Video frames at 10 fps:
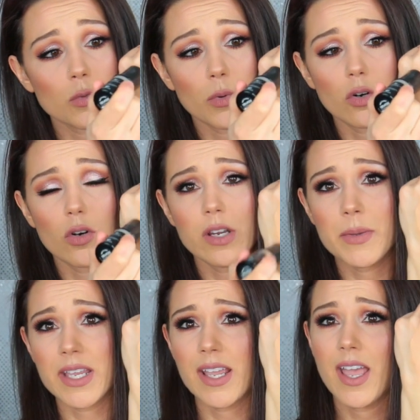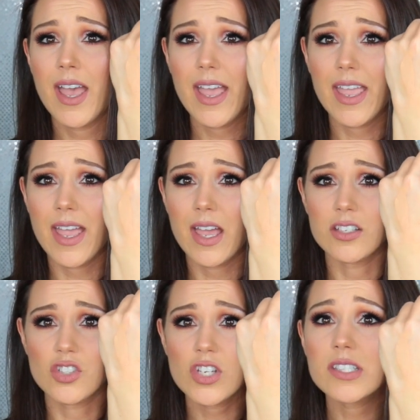super creamy
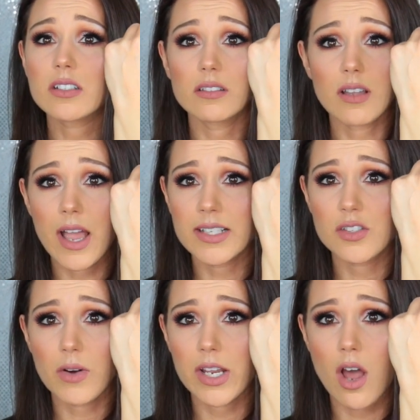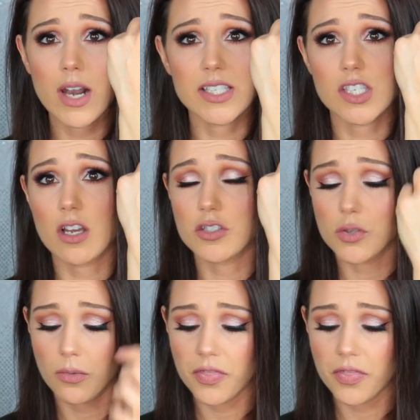and just glides right on. It's not too